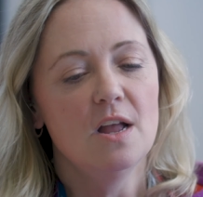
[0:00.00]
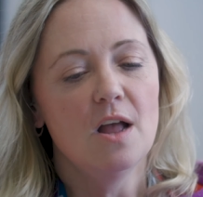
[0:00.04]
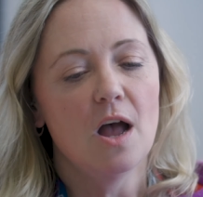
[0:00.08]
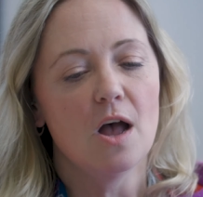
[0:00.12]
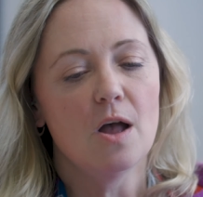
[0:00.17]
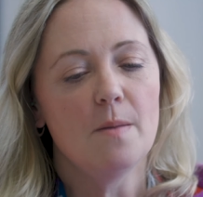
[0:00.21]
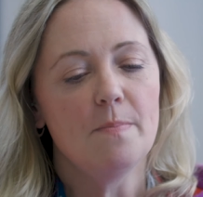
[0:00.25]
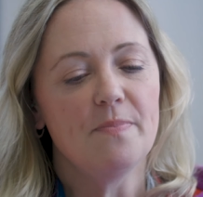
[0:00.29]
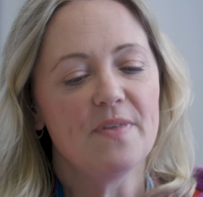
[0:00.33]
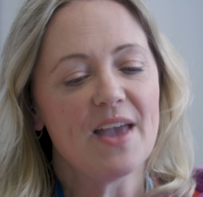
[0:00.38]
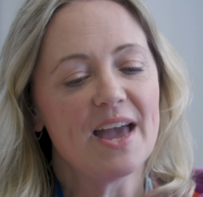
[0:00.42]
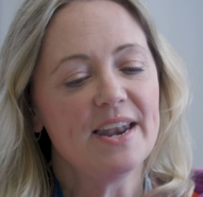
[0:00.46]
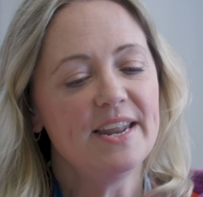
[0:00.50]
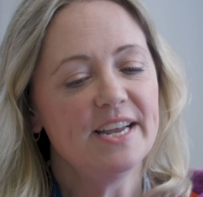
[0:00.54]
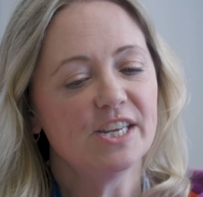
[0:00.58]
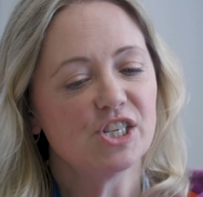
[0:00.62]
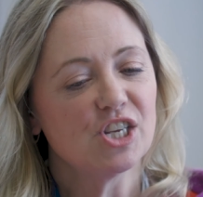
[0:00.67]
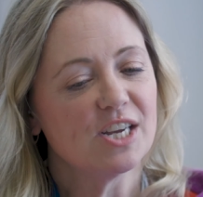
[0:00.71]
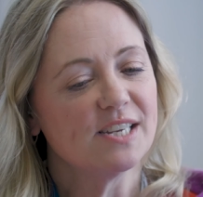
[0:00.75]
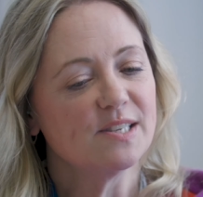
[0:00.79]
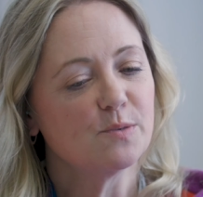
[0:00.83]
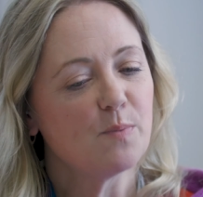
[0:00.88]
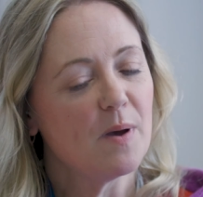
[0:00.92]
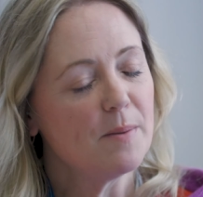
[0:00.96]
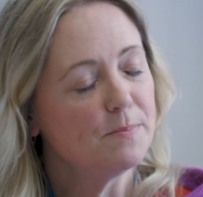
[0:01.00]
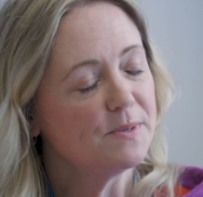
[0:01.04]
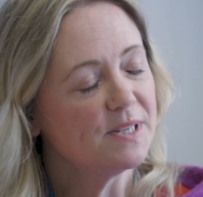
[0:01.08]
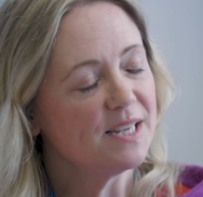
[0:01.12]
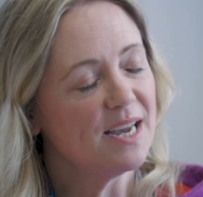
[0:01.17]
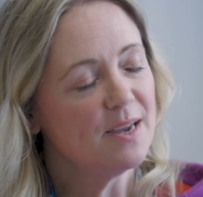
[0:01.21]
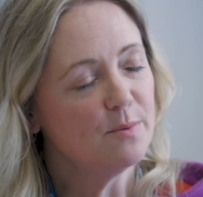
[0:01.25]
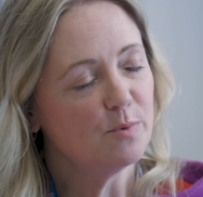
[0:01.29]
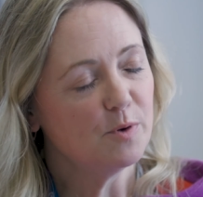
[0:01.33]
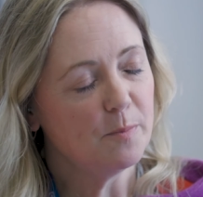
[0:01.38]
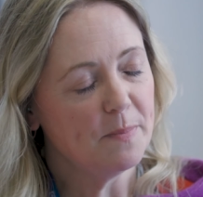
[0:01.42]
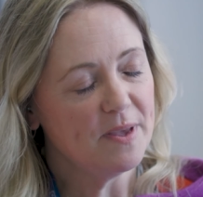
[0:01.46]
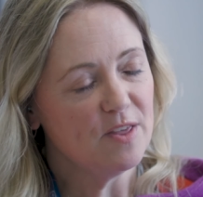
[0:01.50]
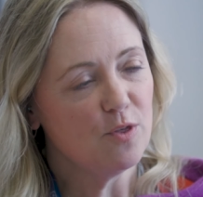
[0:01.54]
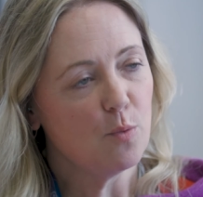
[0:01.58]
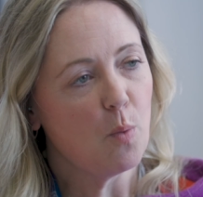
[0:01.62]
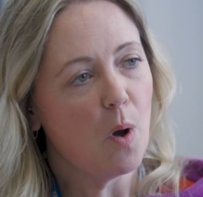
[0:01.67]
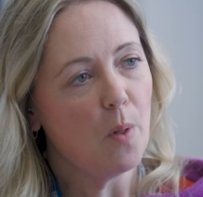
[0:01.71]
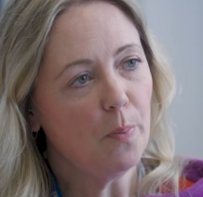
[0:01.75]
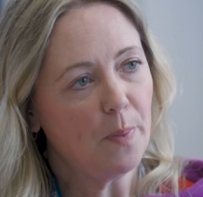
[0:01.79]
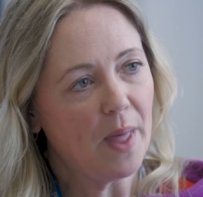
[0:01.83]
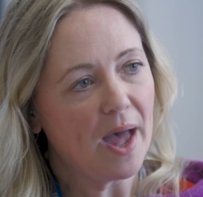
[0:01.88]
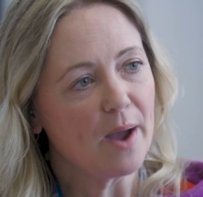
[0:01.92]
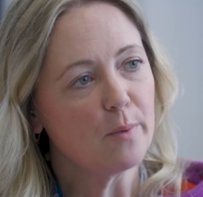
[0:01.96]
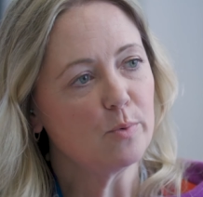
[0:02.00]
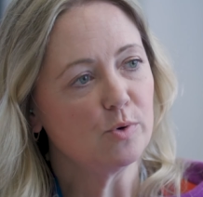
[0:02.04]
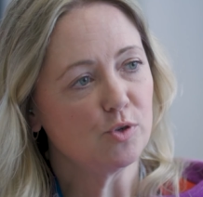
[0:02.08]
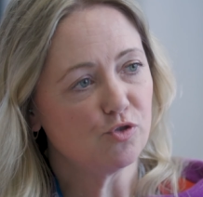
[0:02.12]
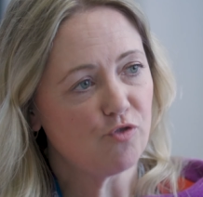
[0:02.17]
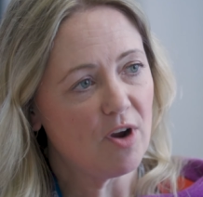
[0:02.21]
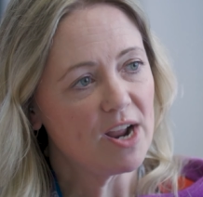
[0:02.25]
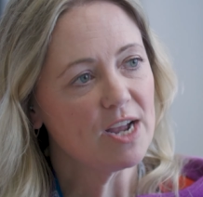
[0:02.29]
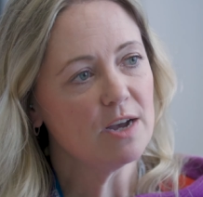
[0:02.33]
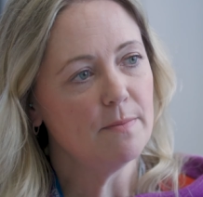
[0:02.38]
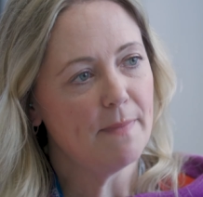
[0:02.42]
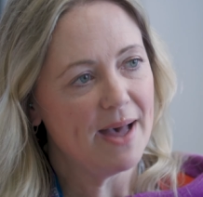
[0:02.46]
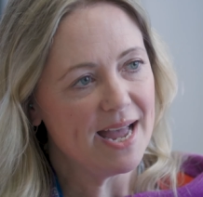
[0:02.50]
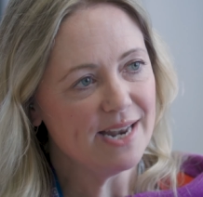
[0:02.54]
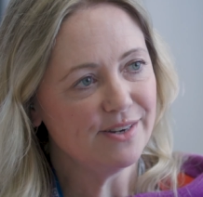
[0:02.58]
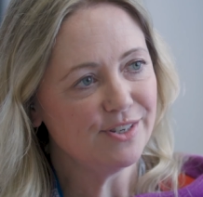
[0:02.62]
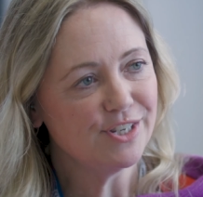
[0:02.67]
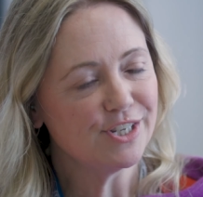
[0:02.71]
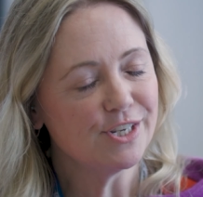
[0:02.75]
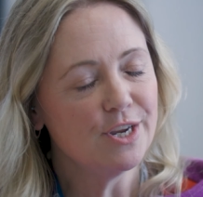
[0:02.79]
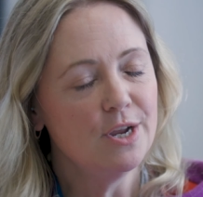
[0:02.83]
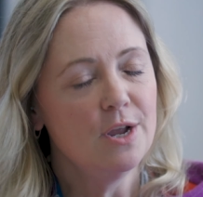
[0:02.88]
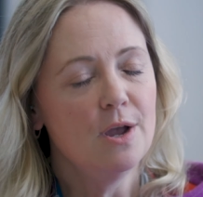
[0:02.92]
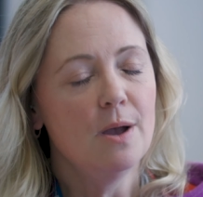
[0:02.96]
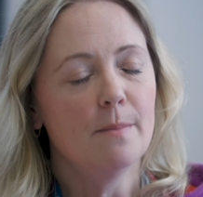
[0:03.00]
The NHS website would be the one that I would recommend,